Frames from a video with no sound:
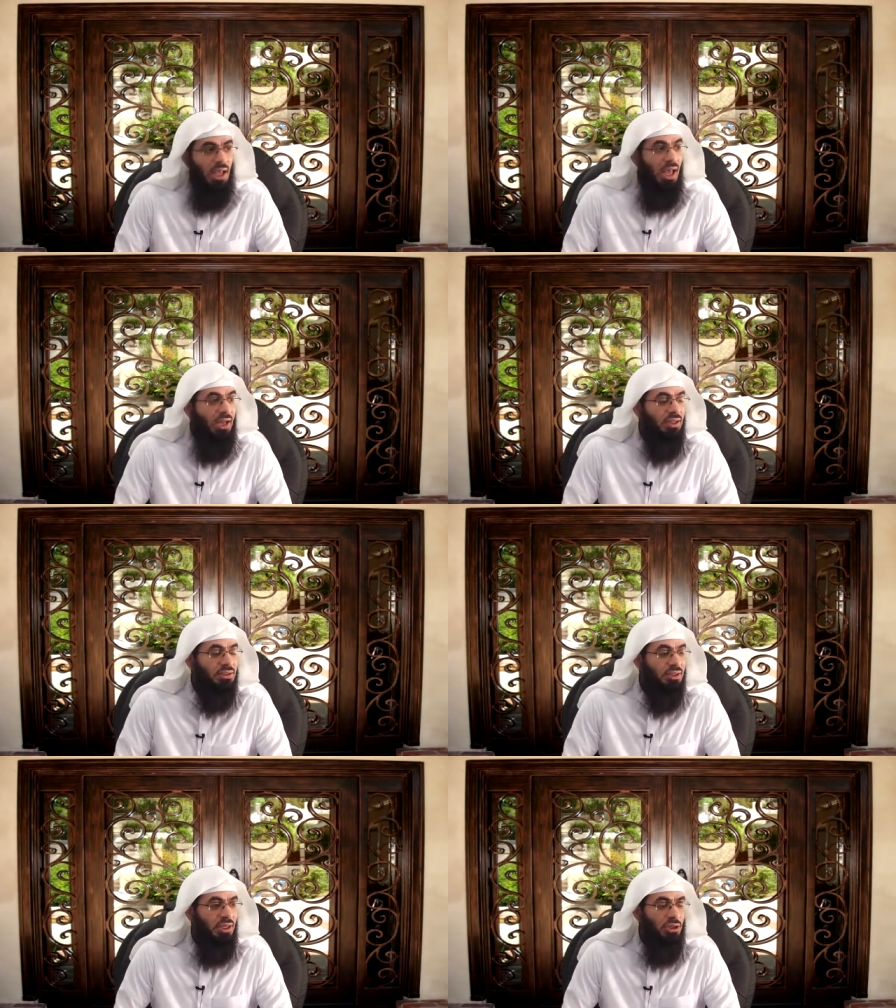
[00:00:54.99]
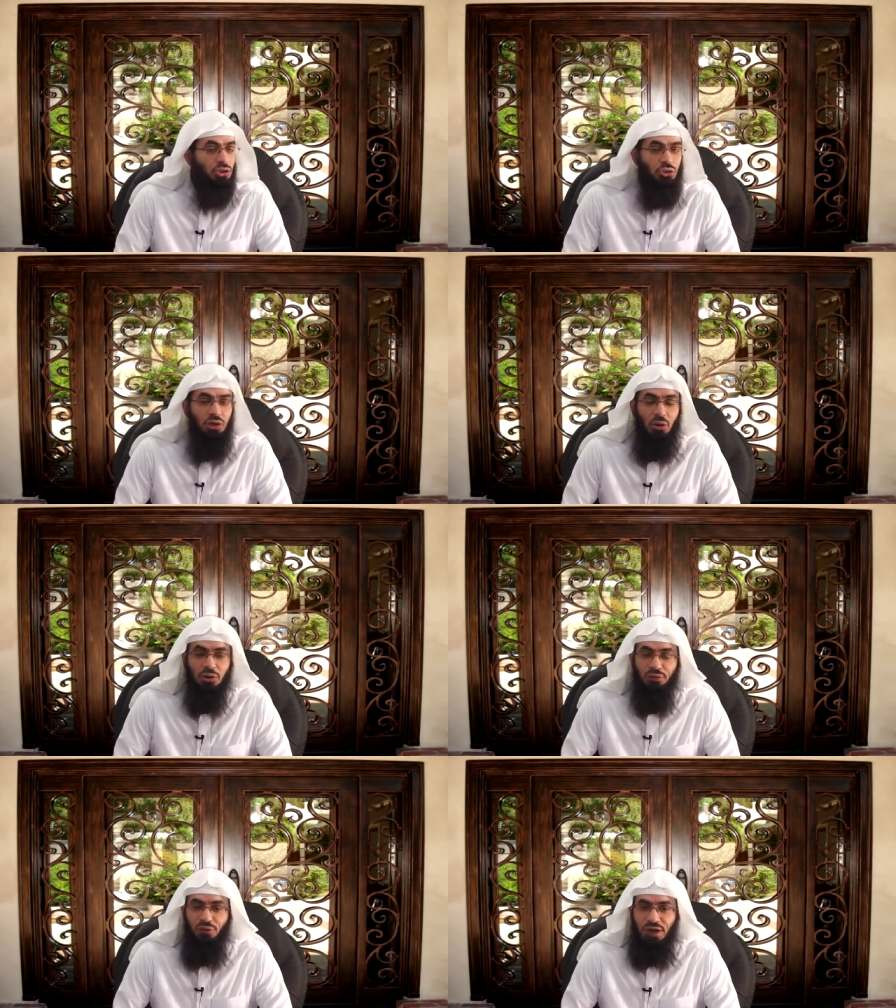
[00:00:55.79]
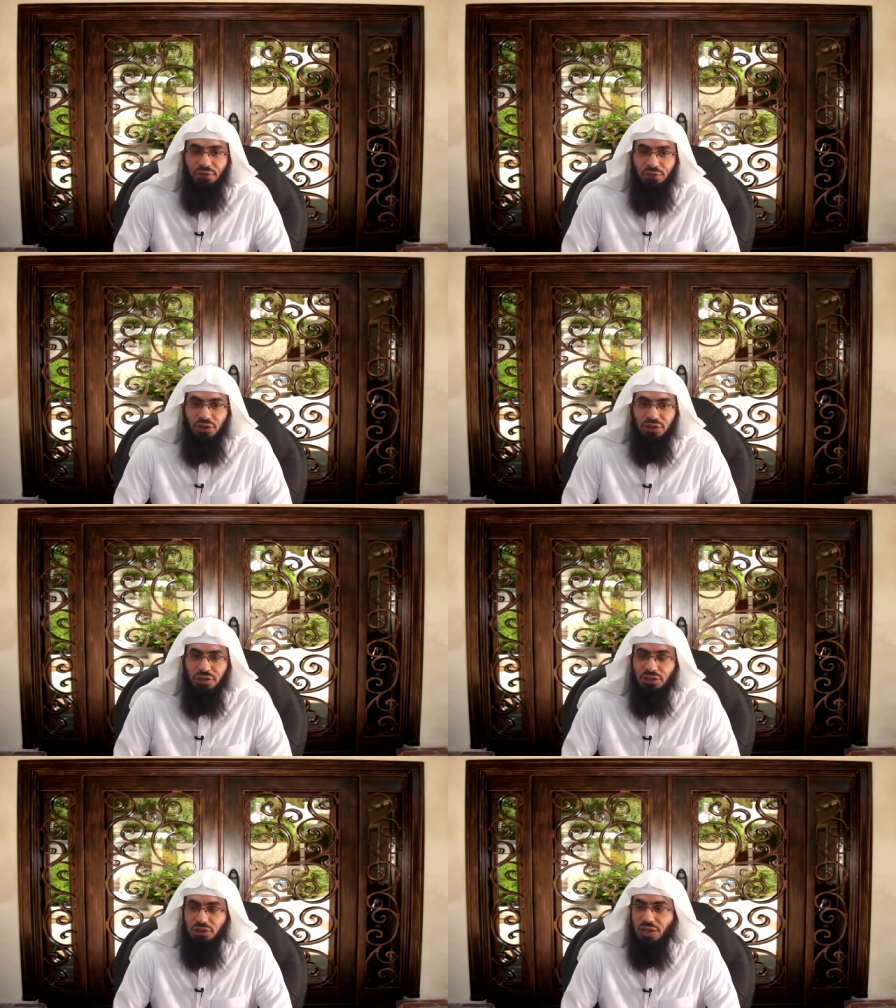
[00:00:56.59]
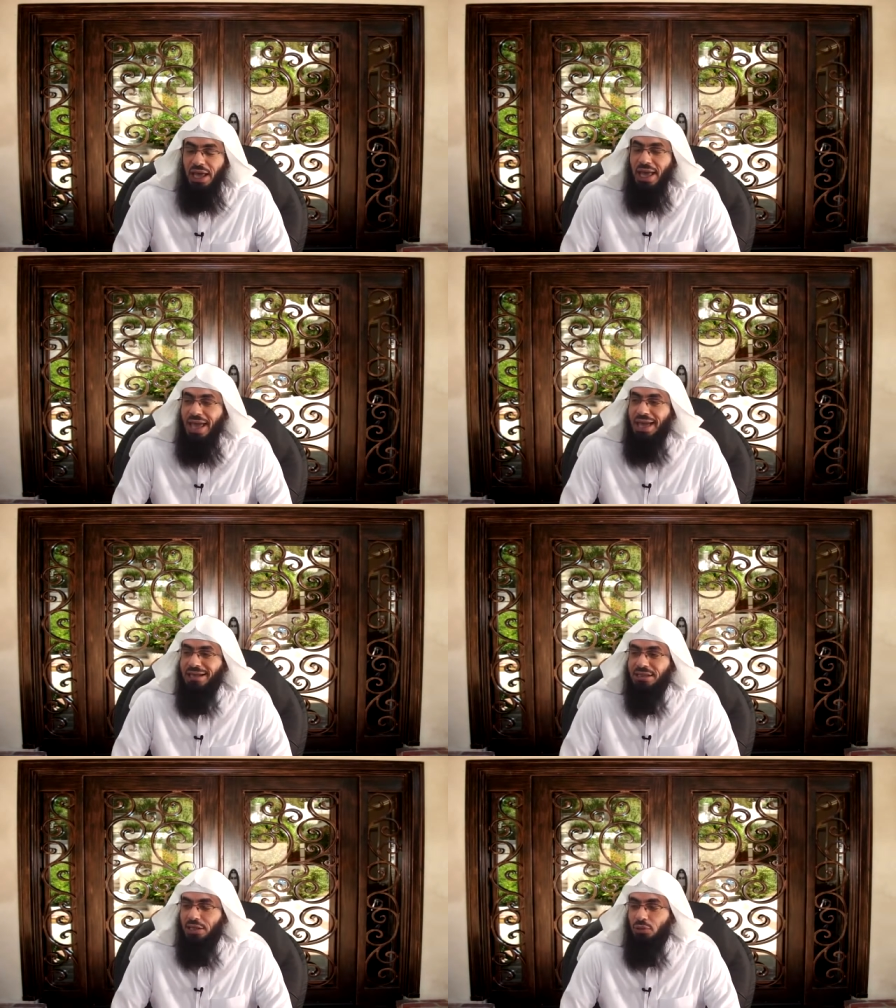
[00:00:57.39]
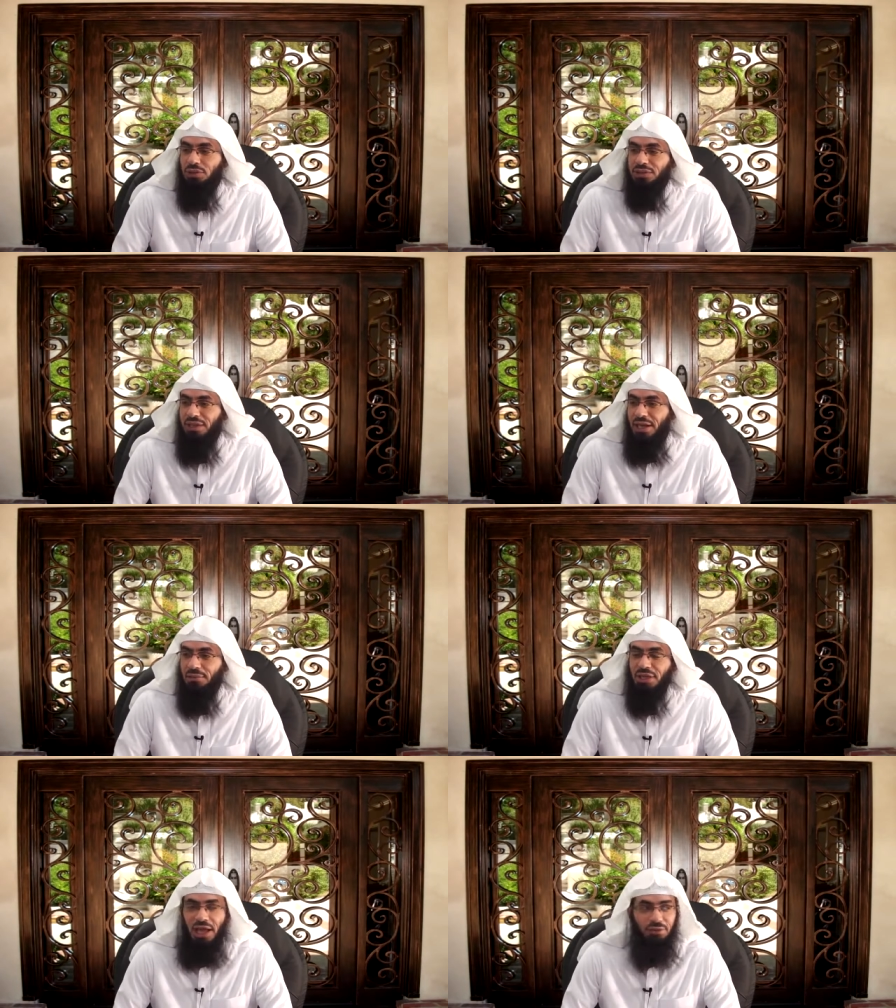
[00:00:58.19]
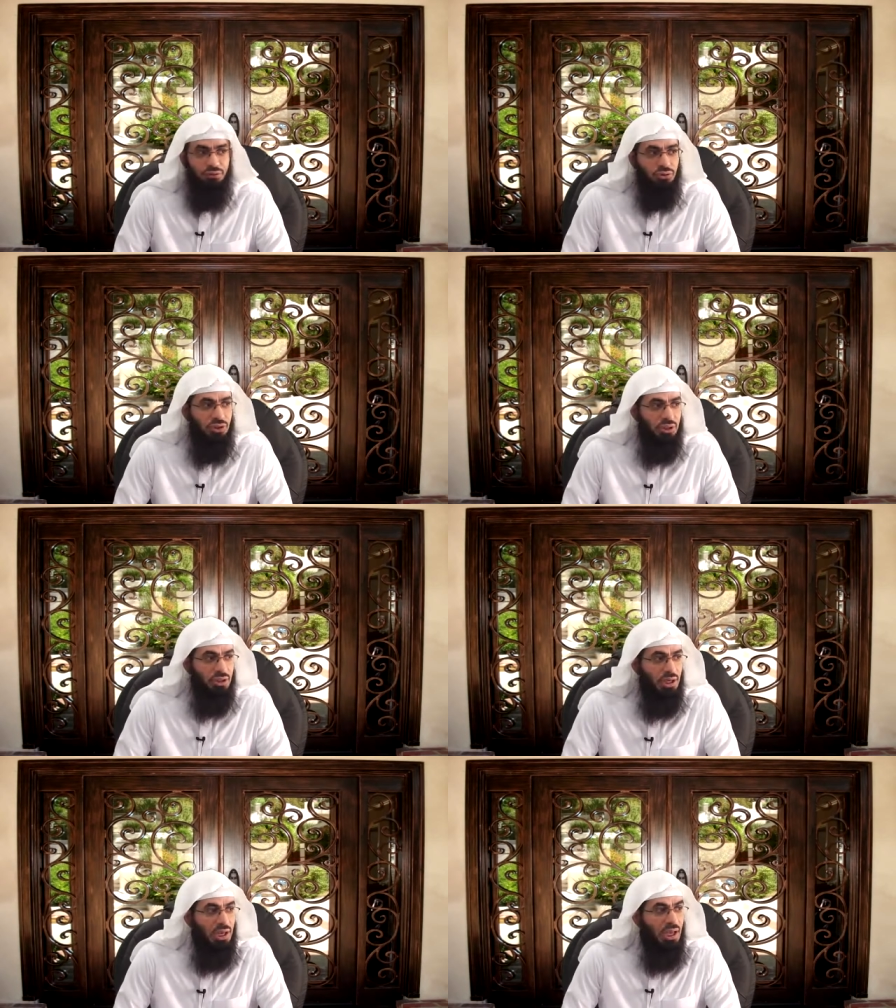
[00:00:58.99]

An entire surah with five verses, and it was named after it.